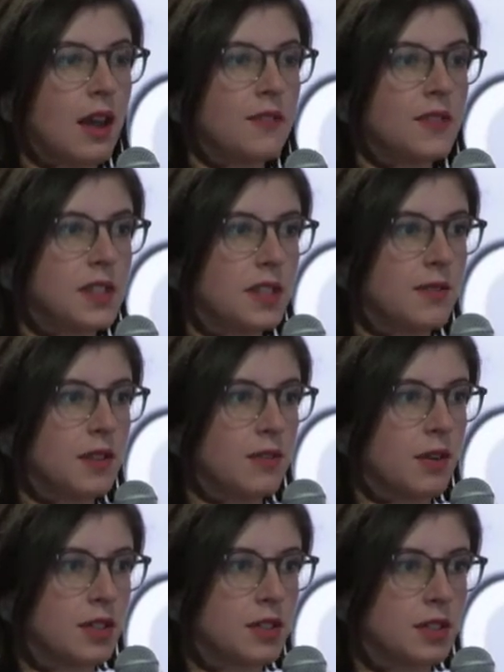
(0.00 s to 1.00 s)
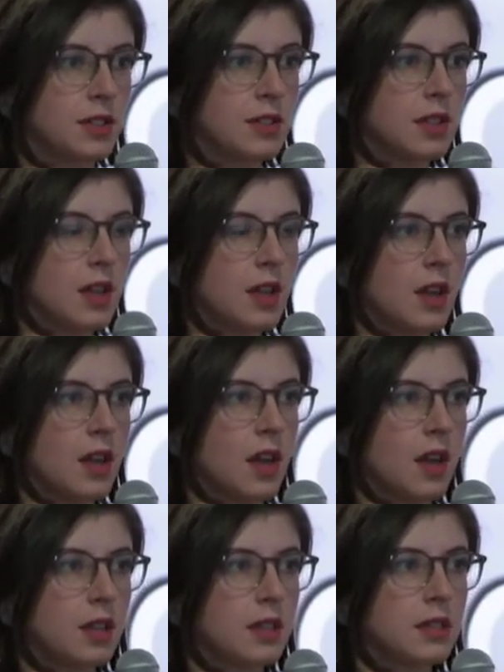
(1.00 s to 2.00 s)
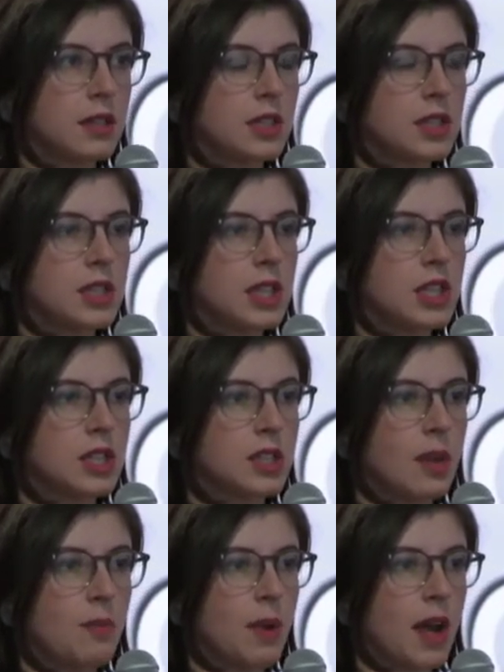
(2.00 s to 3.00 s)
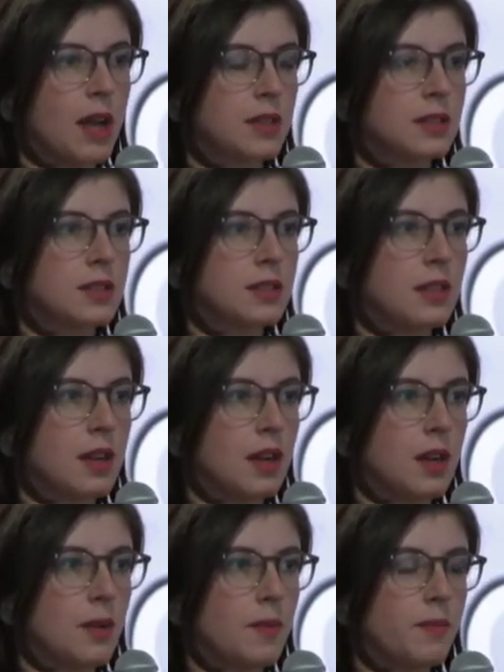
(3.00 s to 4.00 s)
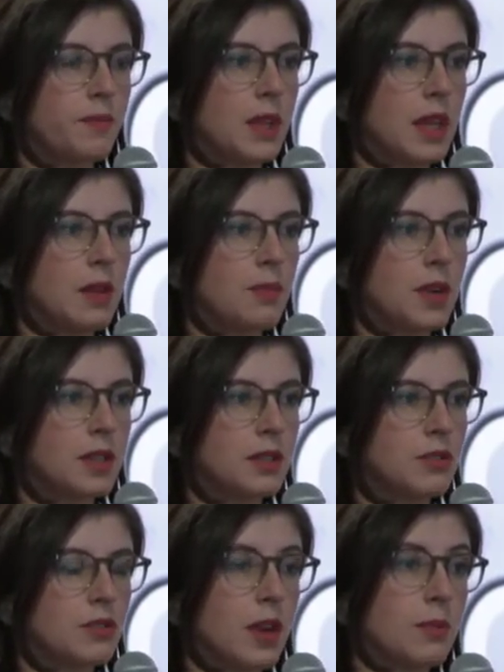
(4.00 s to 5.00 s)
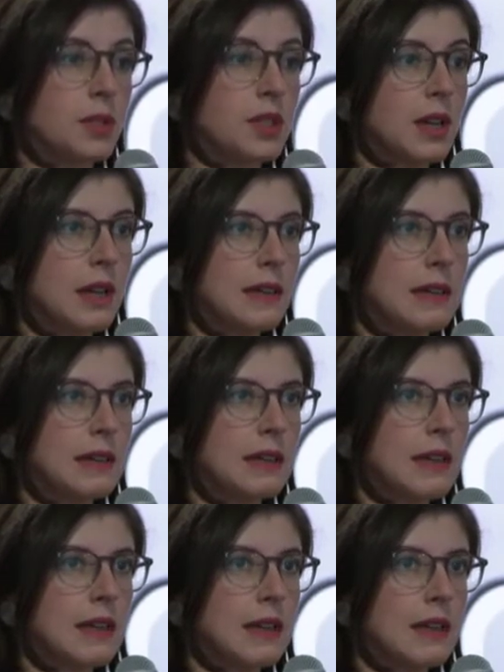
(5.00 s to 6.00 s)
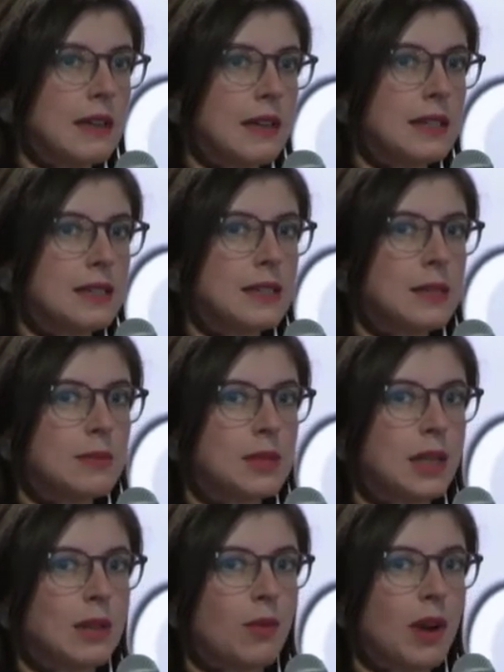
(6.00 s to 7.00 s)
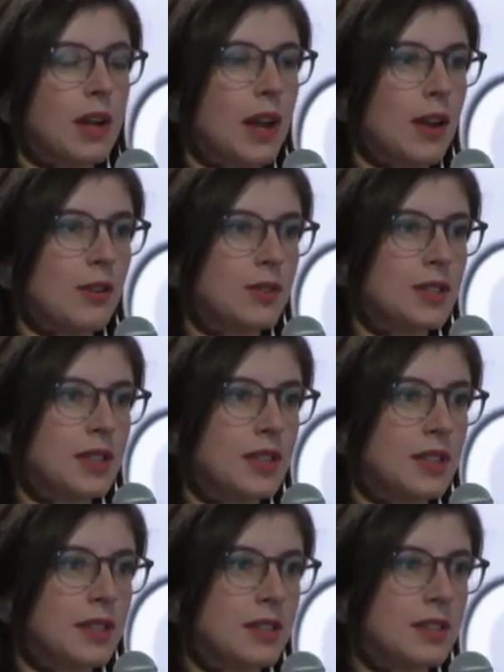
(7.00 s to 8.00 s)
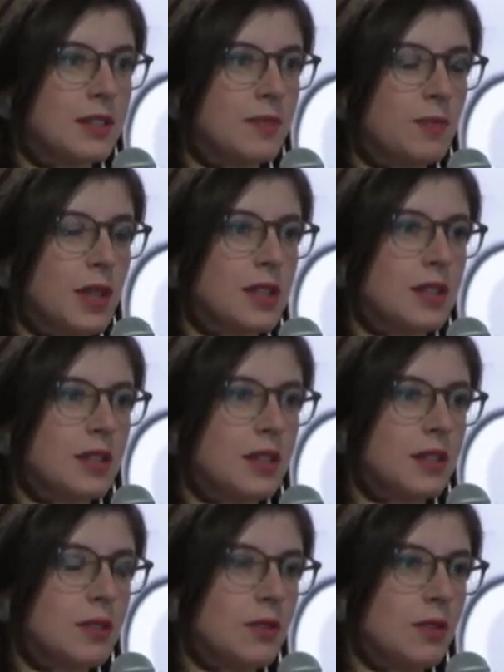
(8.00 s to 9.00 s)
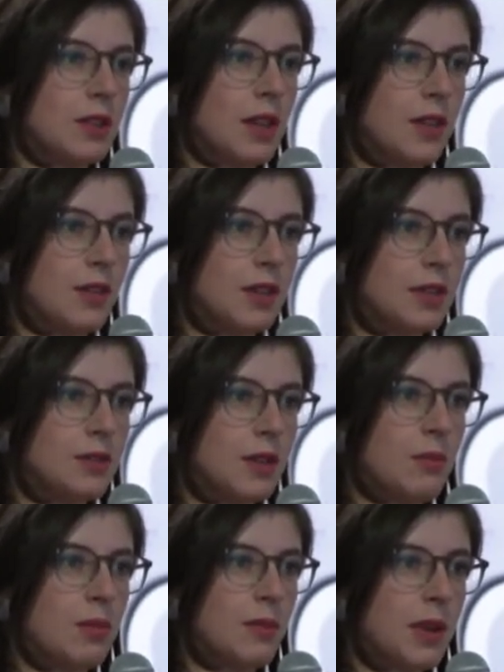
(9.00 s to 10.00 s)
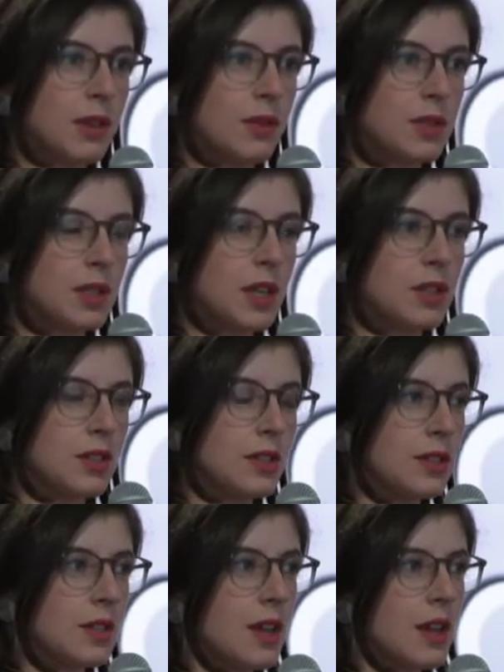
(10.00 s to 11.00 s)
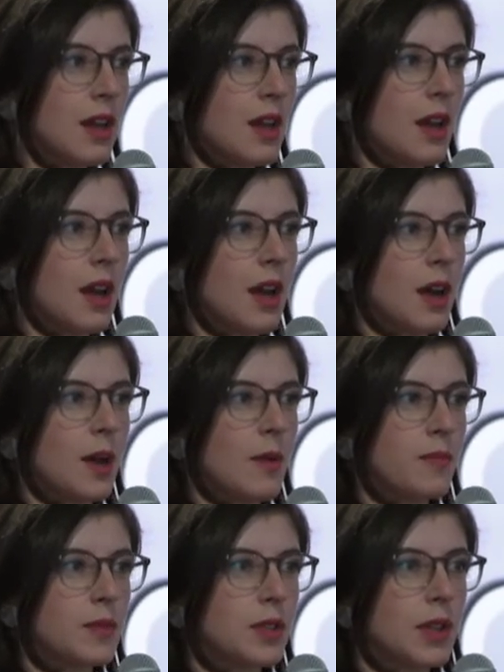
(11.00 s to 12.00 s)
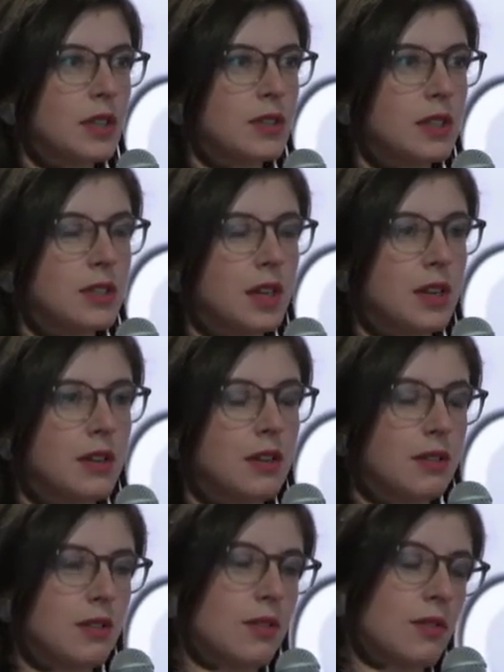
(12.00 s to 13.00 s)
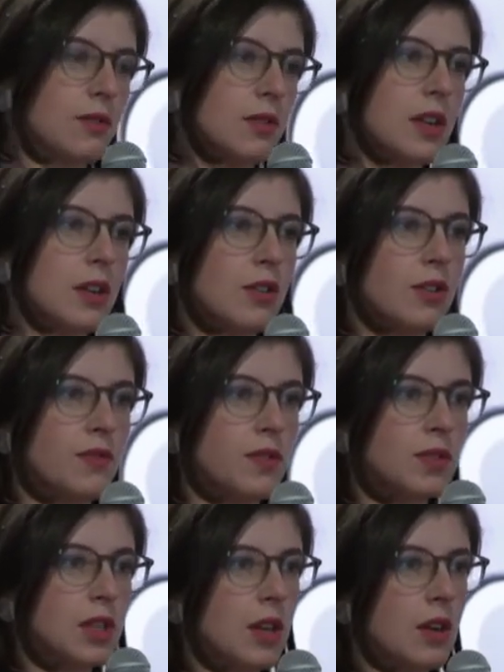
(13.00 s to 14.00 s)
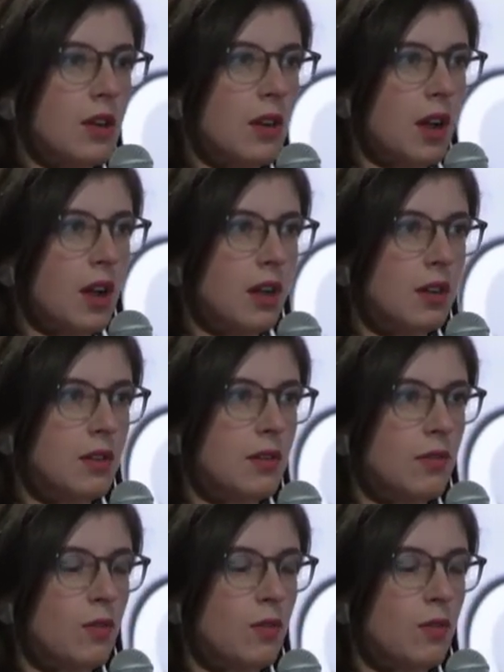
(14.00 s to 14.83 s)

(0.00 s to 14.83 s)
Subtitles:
vis-a-vis the Russians? The legislation that passed and that President Trump signed, it seems like the White House is basically doing nothing to implement those sanctions. So I'd like to take, you know, hear your view, Senator, on